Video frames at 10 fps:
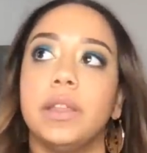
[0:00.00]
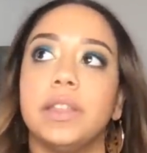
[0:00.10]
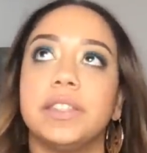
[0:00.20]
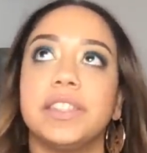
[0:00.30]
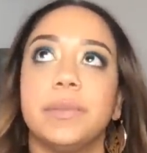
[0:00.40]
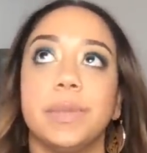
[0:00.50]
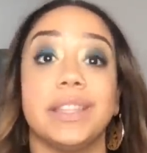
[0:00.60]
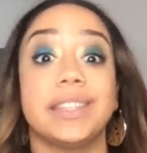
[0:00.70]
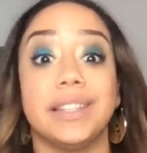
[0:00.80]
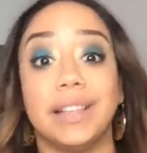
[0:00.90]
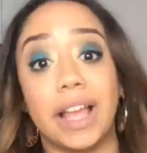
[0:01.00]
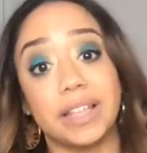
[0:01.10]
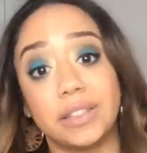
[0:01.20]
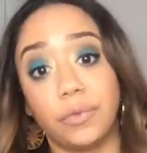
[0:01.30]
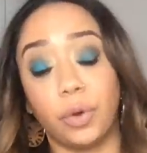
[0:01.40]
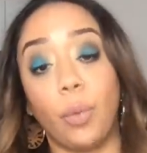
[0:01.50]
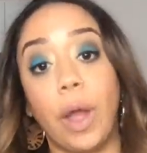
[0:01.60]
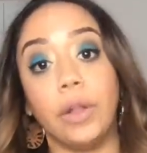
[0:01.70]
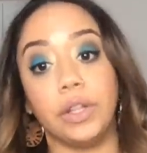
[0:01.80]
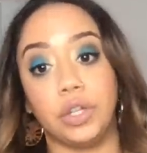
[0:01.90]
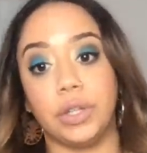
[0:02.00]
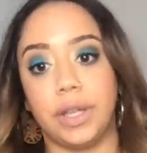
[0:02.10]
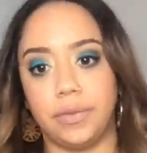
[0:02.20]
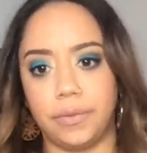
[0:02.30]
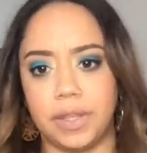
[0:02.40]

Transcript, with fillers: this is something that's going to last for a while in your life.